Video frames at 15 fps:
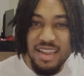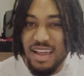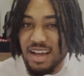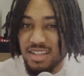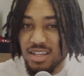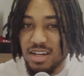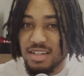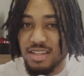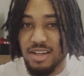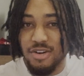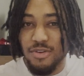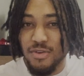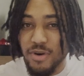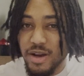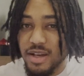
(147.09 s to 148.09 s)
Like, it's honestly
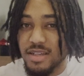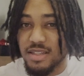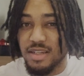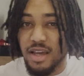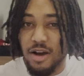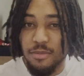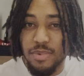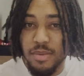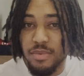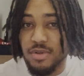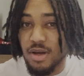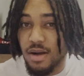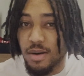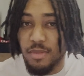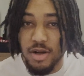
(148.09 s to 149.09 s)
crazy how people
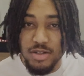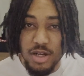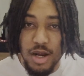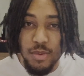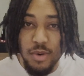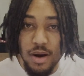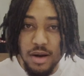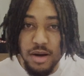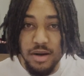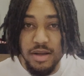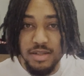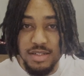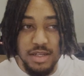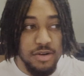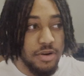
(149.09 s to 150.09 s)
talk about John Walker
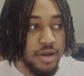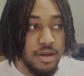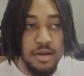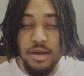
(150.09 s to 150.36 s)
considering